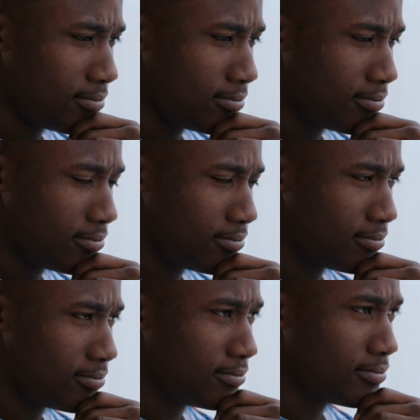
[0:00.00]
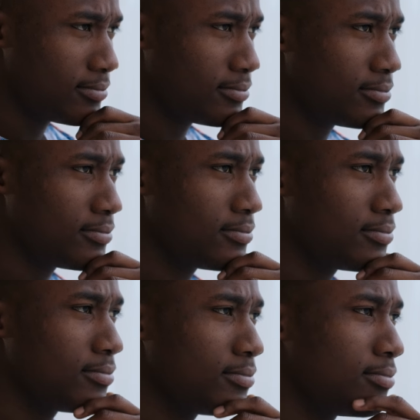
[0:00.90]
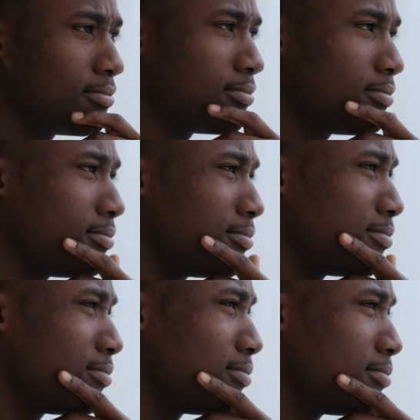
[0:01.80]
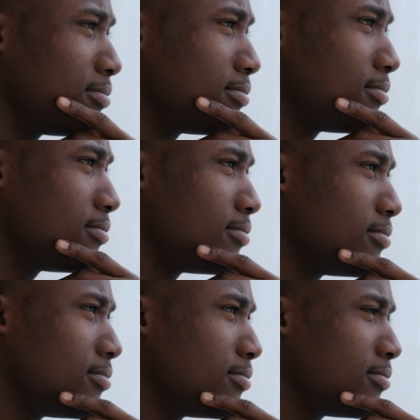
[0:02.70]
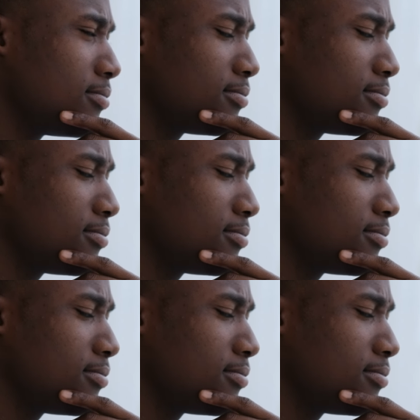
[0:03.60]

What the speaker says: (silence)